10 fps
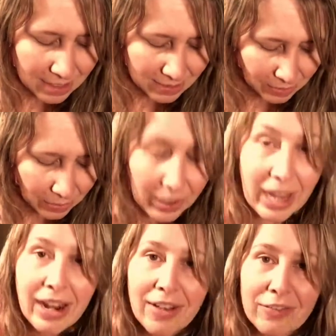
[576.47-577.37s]
So you
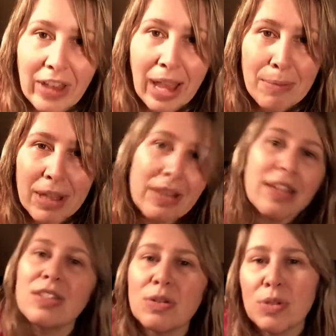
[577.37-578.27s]
can't have fame
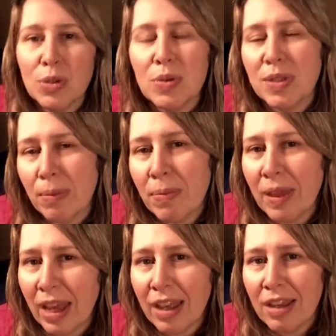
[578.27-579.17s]
unless you do
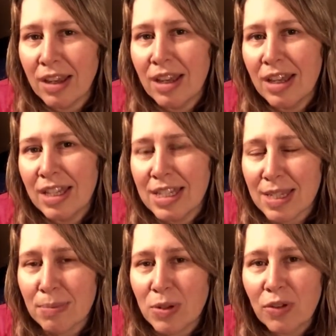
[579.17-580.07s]
something,
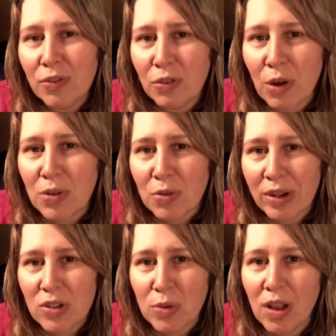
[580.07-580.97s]
some sort of gross
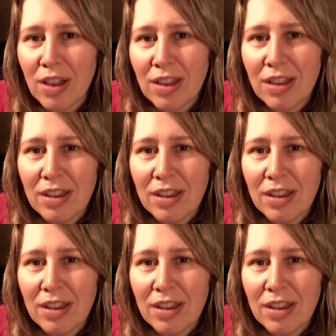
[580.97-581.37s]
ritual,